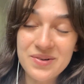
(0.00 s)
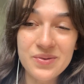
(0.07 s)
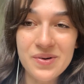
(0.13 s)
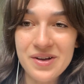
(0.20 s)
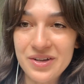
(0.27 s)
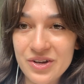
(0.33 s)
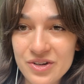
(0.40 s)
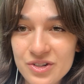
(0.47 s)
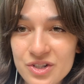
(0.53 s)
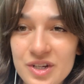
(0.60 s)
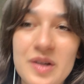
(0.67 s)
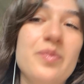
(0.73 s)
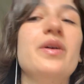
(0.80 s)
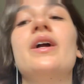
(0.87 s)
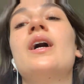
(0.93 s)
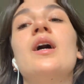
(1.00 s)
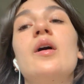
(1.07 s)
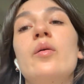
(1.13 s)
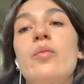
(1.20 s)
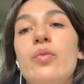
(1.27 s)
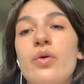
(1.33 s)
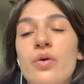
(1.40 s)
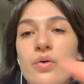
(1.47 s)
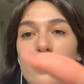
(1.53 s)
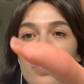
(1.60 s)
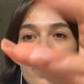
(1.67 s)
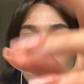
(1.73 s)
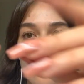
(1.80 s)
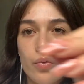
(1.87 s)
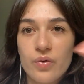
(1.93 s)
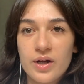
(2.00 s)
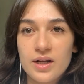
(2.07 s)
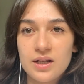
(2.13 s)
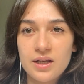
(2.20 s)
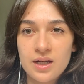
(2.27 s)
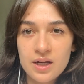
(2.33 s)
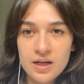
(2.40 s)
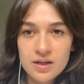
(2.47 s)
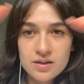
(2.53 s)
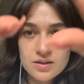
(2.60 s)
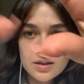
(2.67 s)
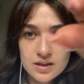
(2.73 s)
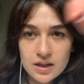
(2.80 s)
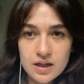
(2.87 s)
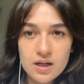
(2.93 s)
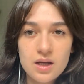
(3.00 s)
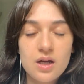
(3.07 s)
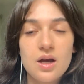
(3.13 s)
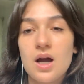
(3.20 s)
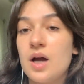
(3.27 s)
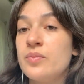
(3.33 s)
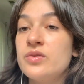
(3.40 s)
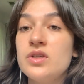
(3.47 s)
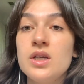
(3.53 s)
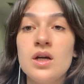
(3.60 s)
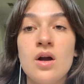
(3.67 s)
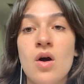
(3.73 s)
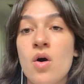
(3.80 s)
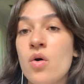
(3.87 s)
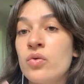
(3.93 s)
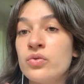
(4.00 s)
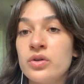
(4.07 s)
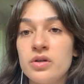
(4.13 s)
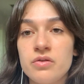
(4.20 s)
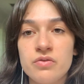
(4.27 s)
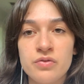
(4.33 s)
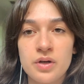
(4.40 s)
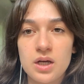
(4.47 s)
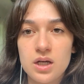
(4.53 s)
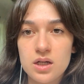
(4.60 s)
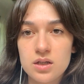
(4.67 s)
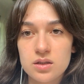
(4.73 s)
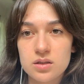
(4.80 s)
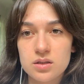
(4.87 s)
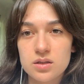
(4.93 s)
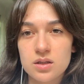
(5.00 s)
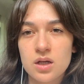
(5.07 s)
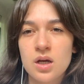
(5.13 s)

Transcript: Well, you're shaping up really nicely. I'm seeing a whole new face.